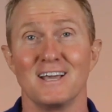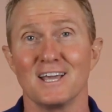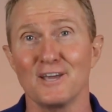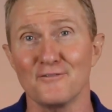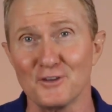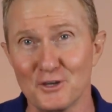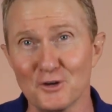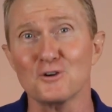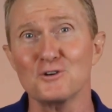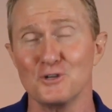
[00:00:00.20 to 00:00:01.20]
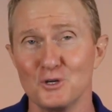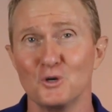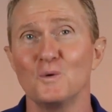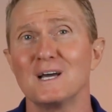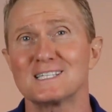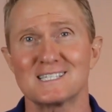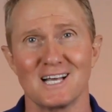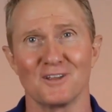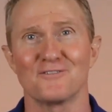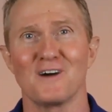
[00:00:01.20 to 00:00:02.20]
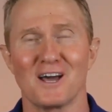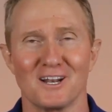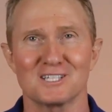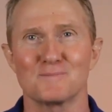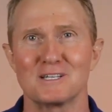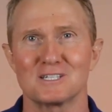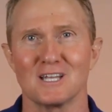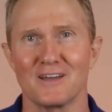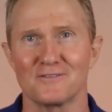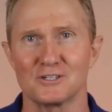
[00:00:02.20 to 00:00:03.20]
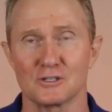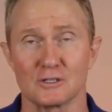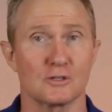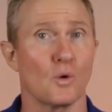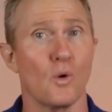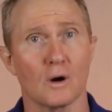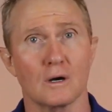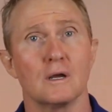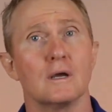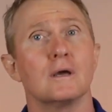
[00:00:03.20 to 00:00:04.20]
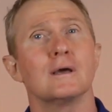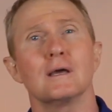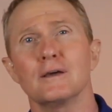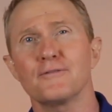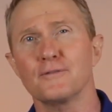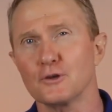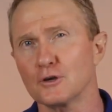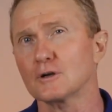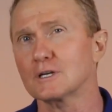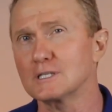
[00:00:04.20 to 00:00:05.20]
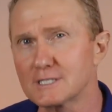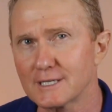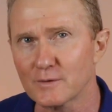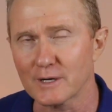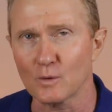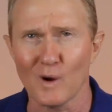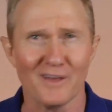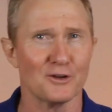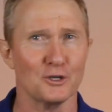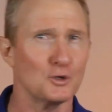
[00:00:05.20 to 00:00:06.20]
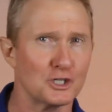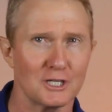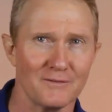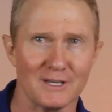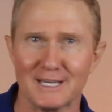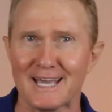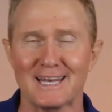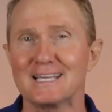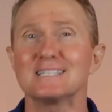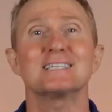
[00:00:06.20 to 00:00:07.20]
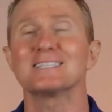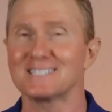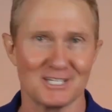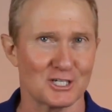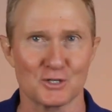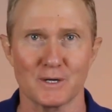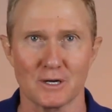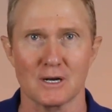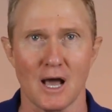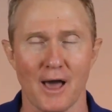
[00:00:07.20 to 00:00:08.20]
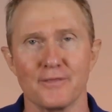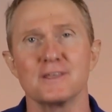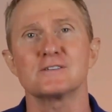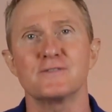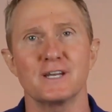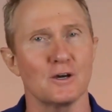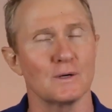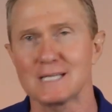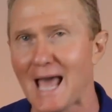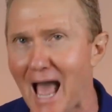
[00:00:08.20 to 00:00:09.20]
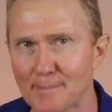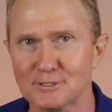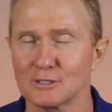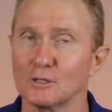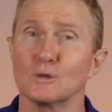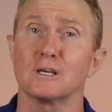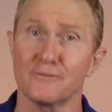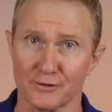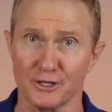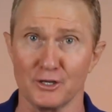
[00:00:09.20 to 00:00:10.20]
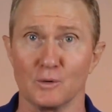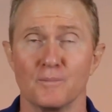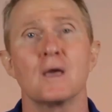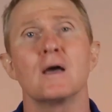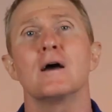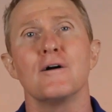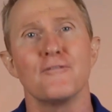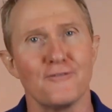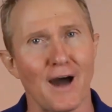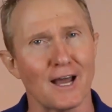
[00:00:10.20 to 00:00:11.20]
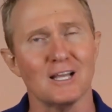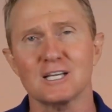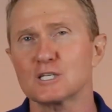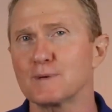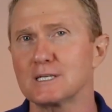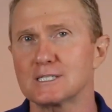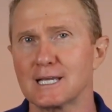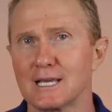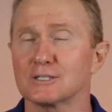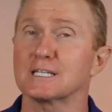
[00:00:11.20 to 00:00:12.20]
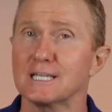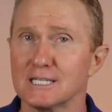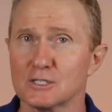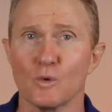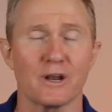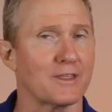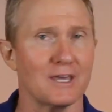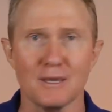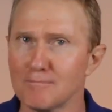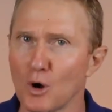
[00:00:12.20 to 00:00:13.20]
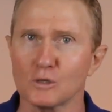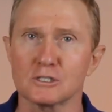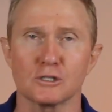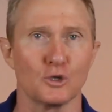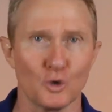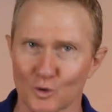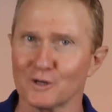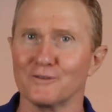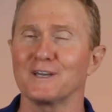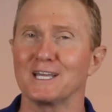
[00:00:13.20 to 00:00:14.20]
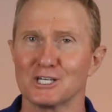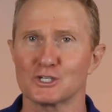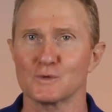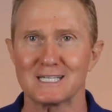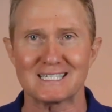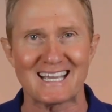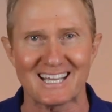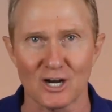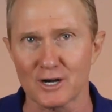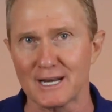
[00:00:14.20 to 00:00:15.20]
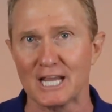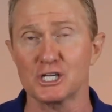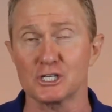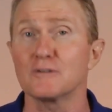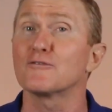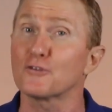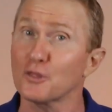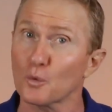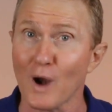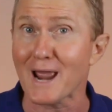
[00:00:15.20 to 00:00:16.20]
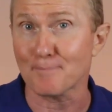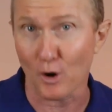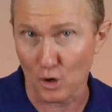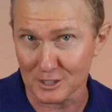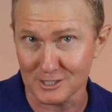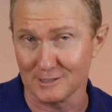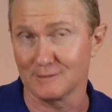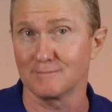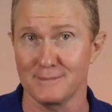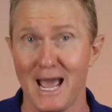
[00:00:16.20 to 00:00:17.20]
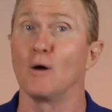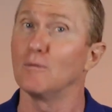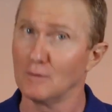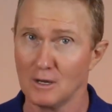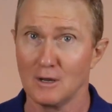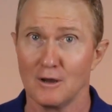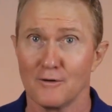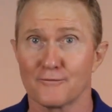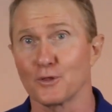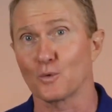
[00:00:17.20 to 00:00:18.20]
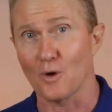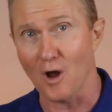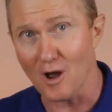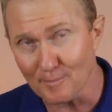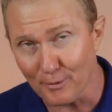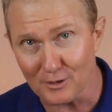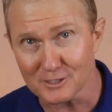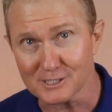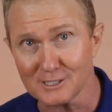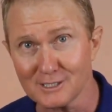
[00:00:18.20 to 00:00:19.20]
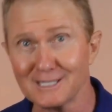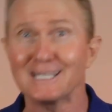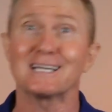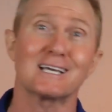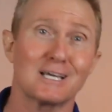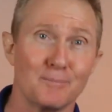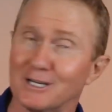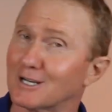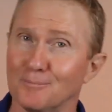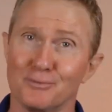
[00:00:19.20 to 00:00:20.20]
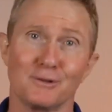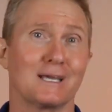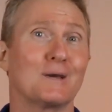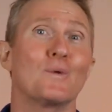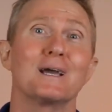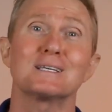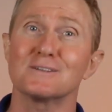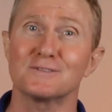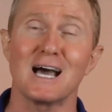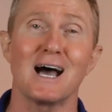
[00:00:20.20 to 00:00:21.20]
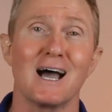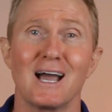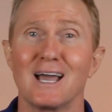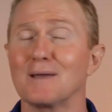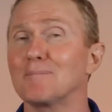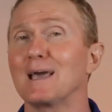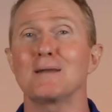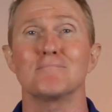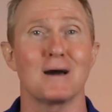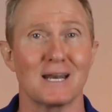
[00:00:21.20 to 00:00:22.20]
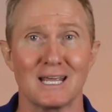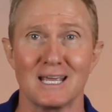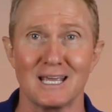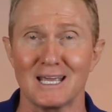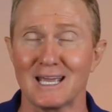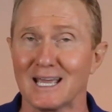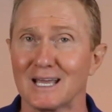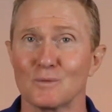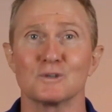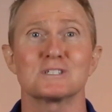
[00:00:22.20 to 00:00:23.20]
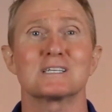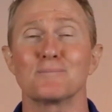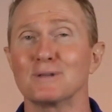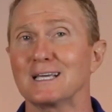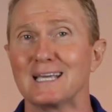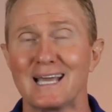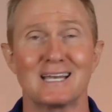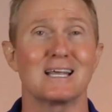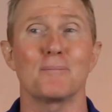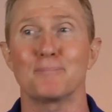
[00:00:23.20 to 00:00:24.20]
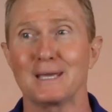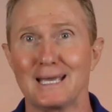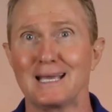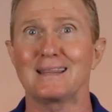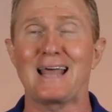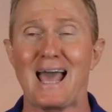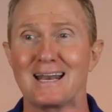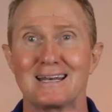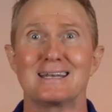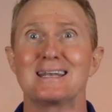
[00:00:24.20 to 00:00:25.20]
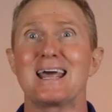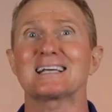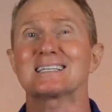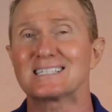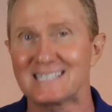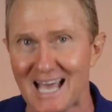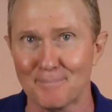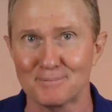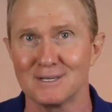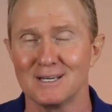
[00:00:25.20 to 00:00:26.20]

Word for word: If you're new at selling final expense life insurance, or if you're considering whether you should even get into this industry or not, this video is absolutely for you. Final expense sales is one of the most lucrative industries in our nation for the right person. Now, for the wrong person, it can be a complete waste of time and money and will simply end up being that next step